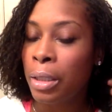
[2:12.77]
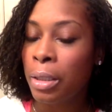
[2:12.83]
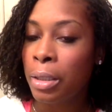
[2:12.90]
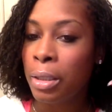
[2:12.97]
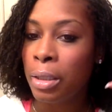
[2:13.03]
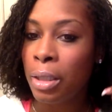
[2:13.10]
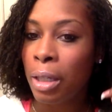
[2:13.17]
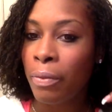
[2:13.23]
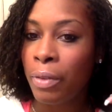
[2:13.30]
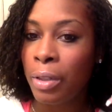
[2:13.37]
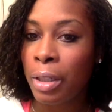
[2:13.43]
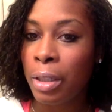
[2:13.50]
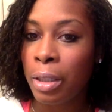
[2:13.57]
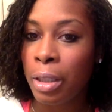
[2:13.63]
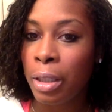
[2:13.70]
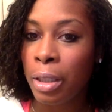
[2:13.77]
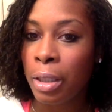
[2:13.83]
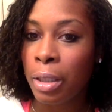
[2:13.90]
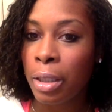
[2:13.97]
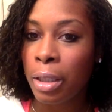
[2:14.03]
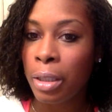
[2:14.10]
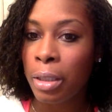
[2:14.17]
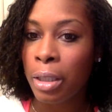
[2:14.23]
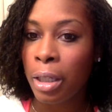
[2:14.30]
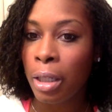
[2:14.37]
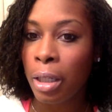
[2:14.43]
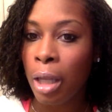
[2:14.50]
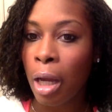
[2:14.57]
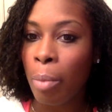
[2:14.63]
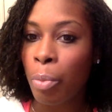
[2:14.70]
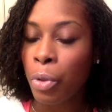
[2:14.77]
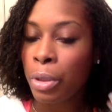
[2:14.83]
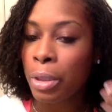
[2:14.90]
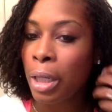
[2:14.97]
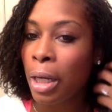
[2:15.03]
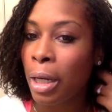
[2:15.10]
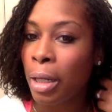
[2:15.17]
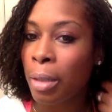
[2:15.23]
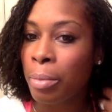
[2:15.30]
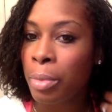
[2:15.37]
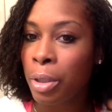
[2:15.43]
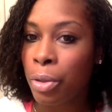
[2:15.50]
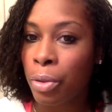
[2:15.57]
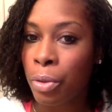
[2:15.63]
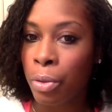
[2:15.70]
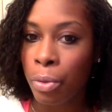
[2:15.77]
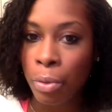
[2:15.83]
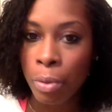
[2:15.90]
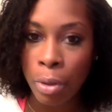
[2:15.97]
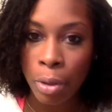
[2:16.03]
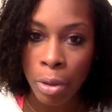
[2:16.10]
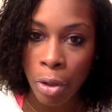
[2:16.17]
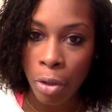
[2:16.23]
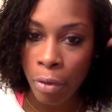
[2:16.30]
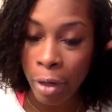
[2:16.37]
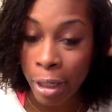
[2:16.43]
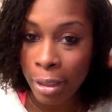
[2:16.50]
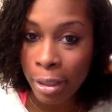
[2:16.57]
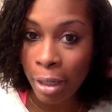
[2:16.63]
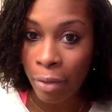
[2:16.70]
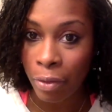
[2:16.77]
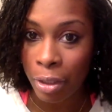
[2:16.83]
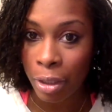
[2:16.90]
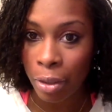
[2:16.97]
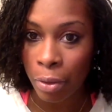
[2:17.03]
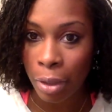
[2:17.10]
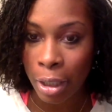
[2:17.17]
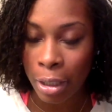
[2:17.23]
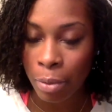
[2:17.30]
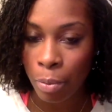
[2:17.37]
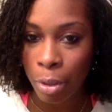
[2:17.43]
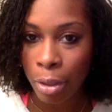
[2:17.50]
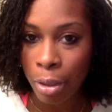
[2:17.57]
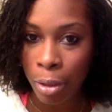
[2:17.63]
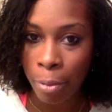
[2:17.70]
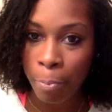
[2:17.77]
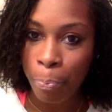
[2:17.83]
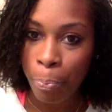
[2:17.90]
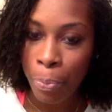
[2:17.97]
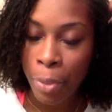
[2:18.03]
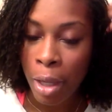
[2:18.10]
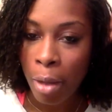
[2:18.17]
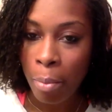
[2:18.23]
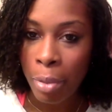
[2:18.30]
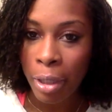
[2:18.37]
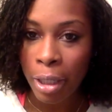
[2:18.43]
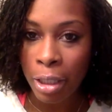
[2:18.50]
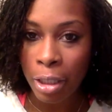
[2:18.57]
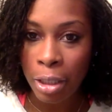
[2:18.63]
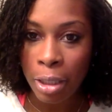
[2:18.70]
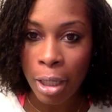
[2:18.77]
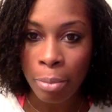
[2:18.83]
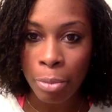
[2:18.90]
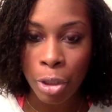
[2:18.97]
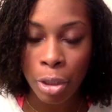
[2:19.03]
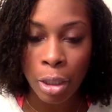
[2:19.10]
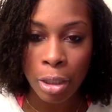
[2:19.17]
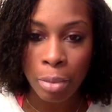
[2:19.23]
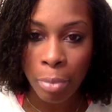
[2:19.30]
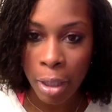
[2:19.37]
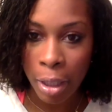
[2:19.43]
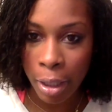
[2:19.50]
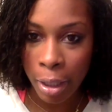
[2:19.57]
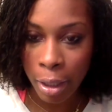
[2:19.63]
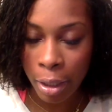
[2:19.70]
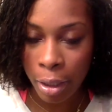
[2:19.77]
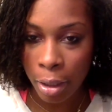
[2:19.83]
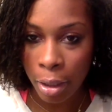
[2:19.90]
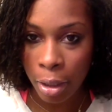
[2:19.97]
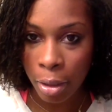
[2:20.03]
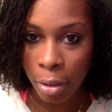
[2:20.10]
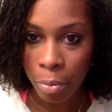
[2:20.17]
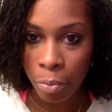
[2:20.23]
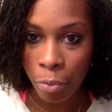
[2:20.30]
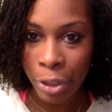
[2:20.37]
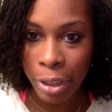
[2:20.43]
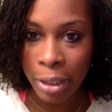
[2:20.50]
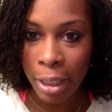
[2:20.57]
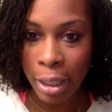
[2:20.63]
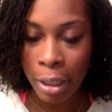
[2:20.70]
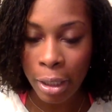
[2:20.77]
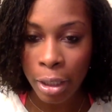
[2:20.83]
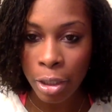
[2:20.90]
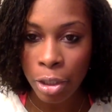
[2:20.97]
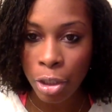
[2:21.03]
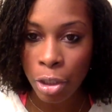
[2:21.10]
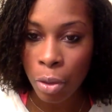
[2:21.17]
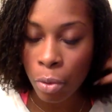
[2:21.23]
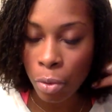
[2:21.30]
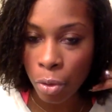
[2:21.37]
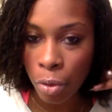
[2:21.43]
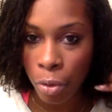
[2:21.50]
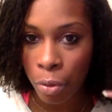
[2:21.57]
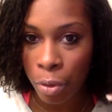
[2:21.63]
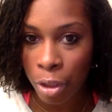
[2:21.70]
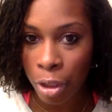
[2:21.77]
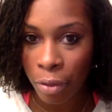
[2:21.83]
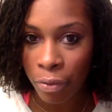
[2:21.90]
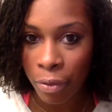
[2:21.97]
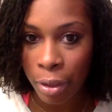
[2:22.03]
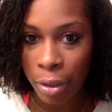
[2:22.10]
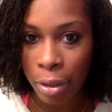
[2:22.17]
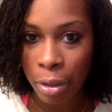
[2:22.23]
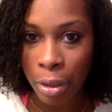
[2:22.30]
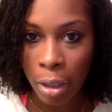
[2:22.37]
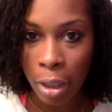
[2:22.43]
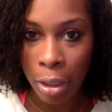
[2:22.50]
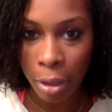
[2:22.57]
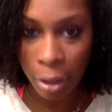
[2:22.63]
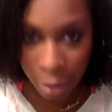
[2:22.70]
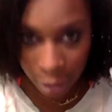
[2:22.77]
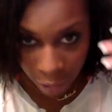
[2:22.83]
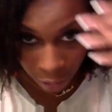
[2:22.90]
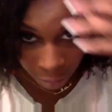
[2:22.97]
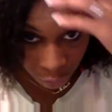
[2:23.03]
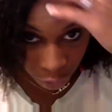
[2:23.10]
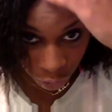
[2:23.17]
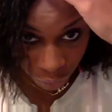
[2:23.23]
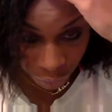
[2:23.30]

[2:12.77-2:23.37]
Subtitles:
it's definitely gonna take a lot more time to correct every single last one of them. But each time she does my retightening, she goes through and she fixes a lot. This time she